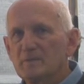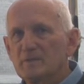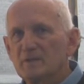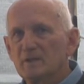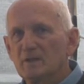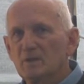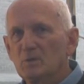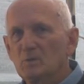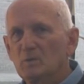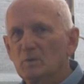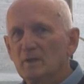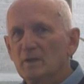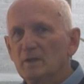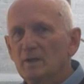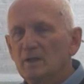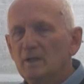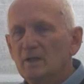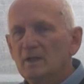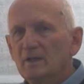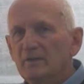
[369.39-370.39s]
So
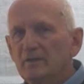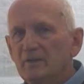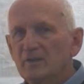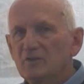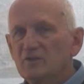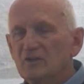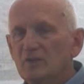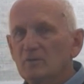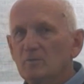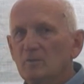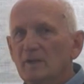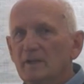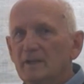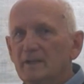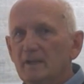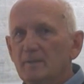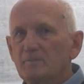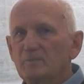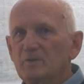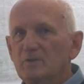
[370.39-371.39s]
they're generally
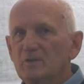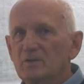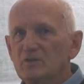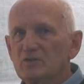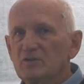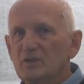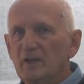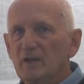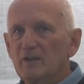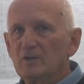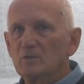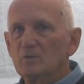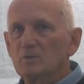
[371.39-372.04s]
kept in the shade,